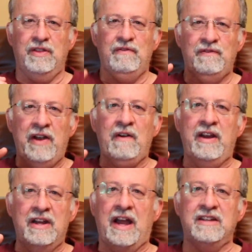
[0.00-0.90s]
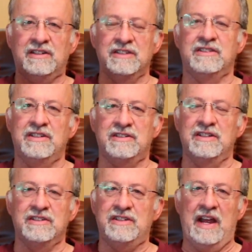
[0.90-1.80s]
very nice,
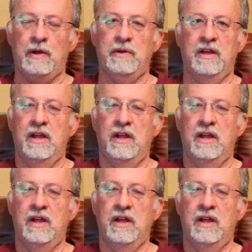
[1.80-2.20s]
consistent sound.